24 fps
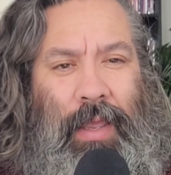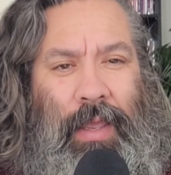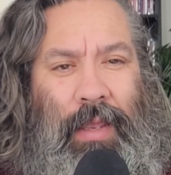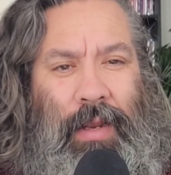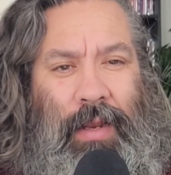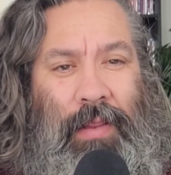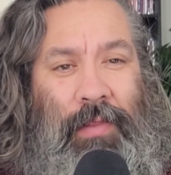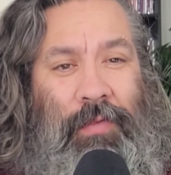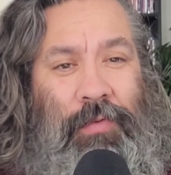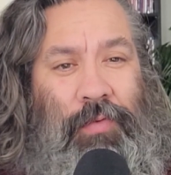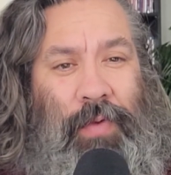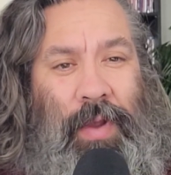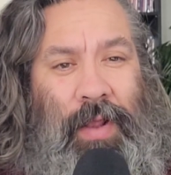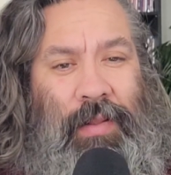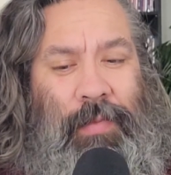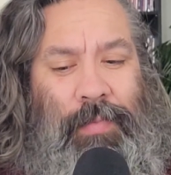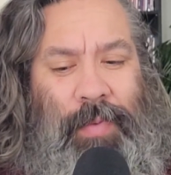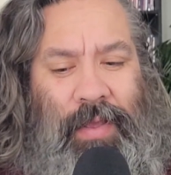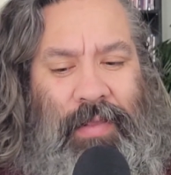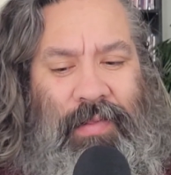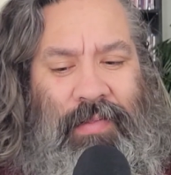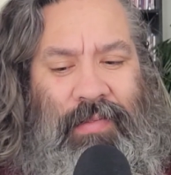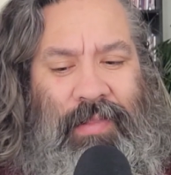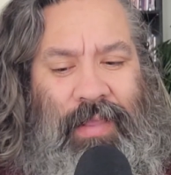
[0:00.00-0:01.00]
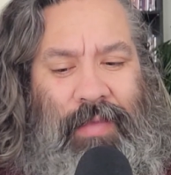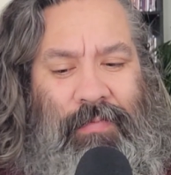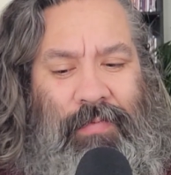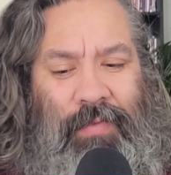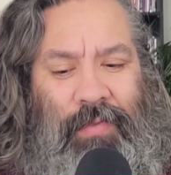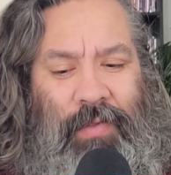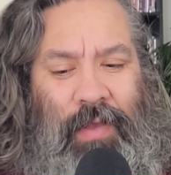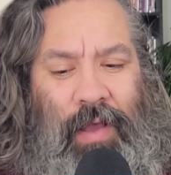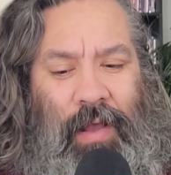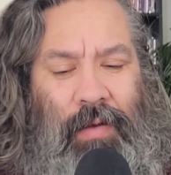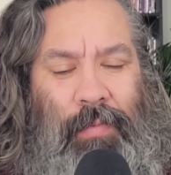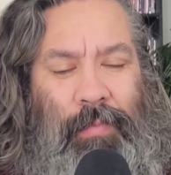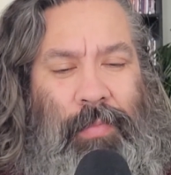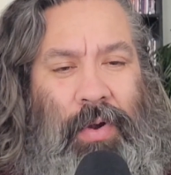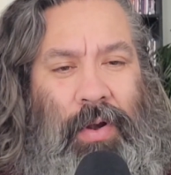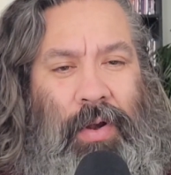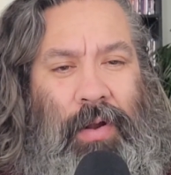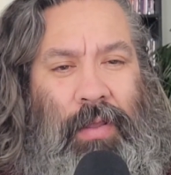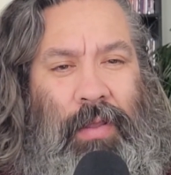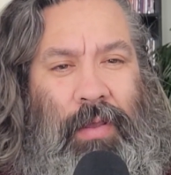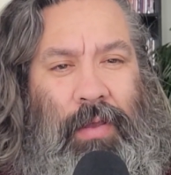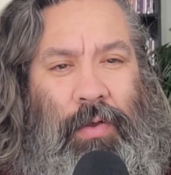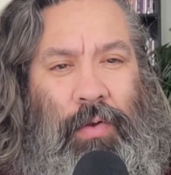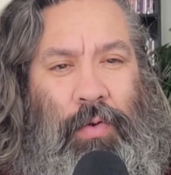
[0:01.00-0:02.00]
It is directed by Steven
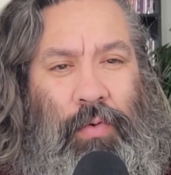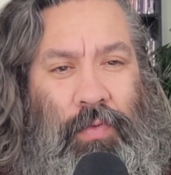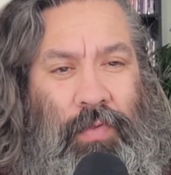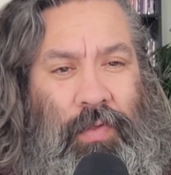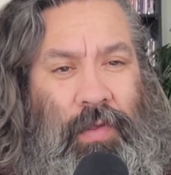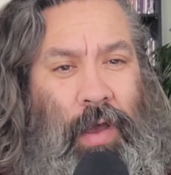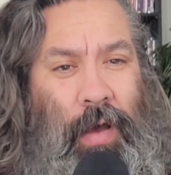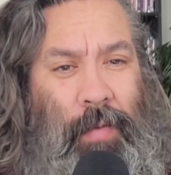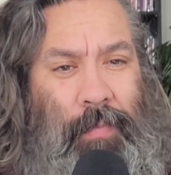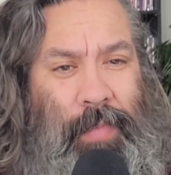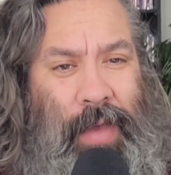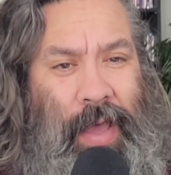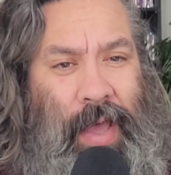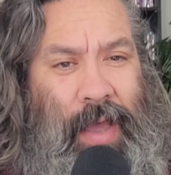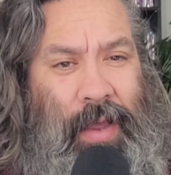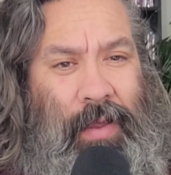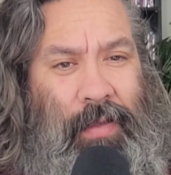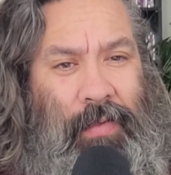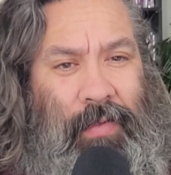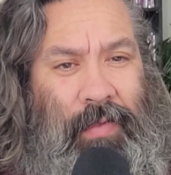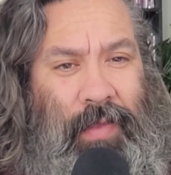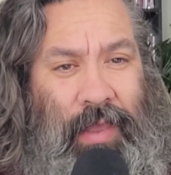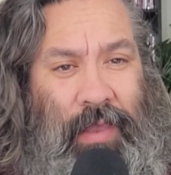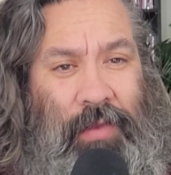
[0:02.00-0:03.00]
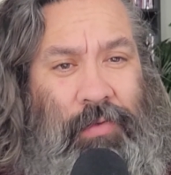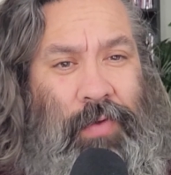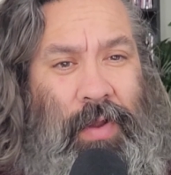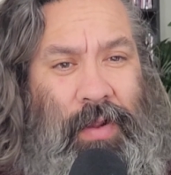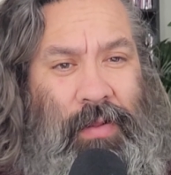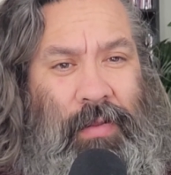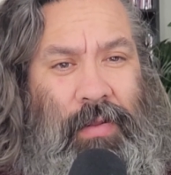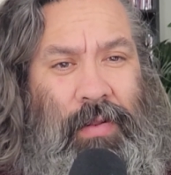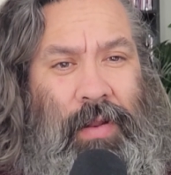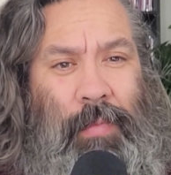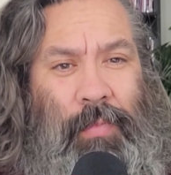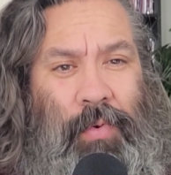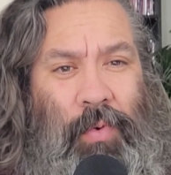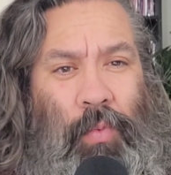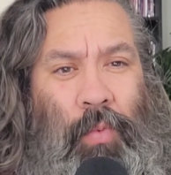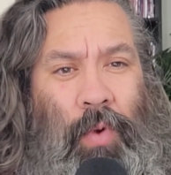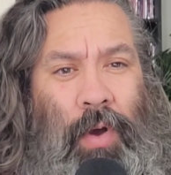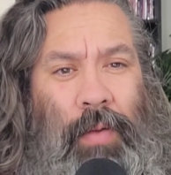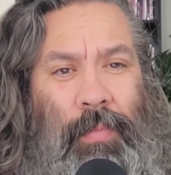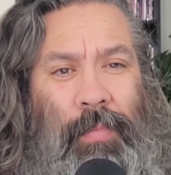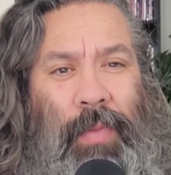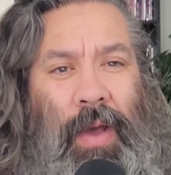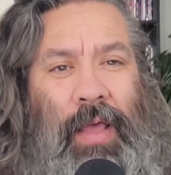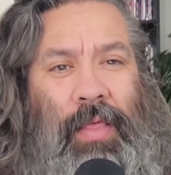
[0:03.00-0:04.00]
Soderbergh, who's come back. He directed number
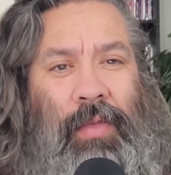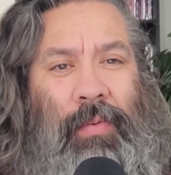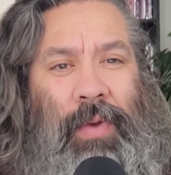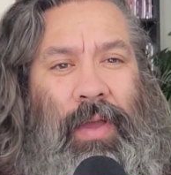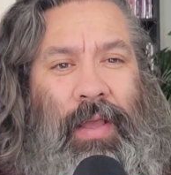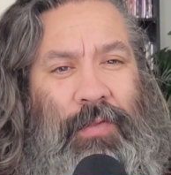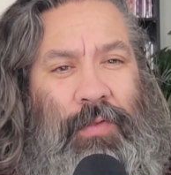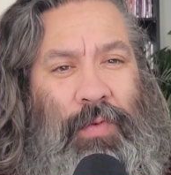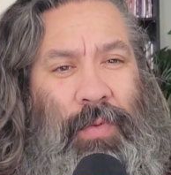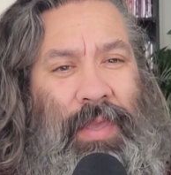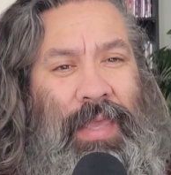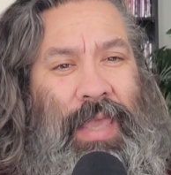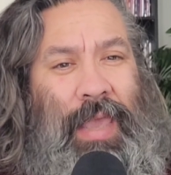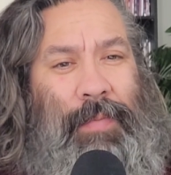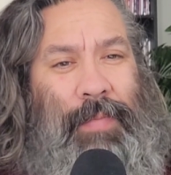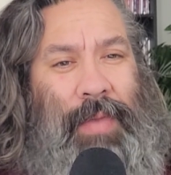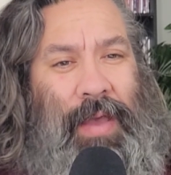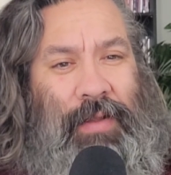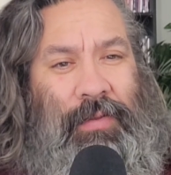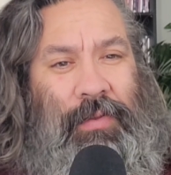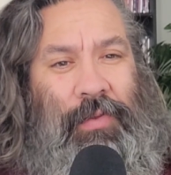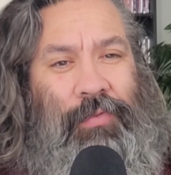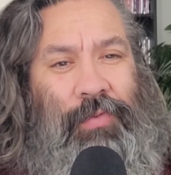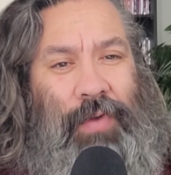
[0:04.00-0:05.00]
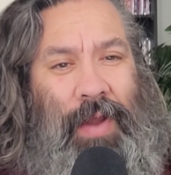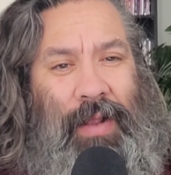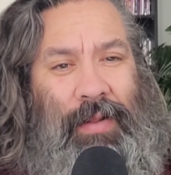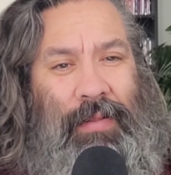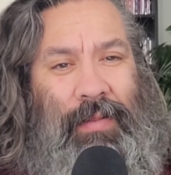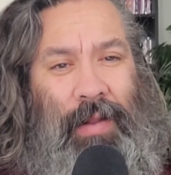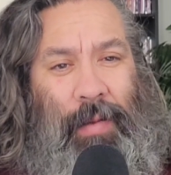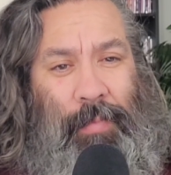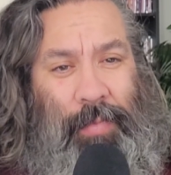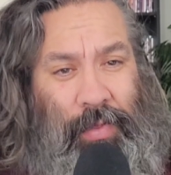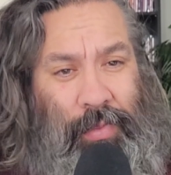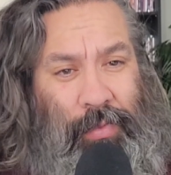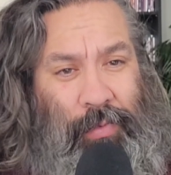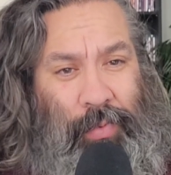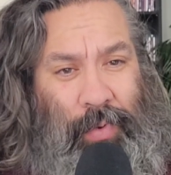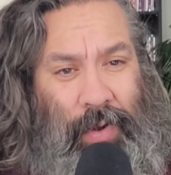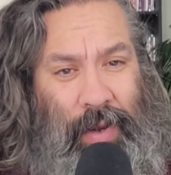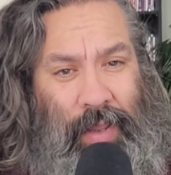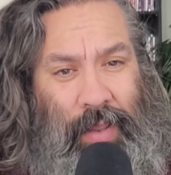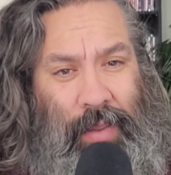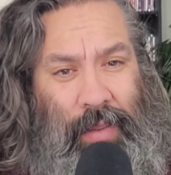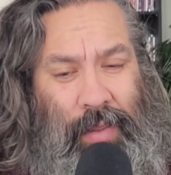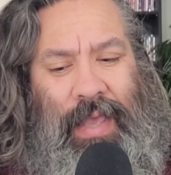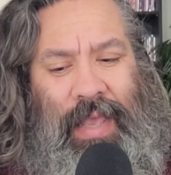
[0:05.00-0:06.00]
one, by the way. So he came back to direct number three.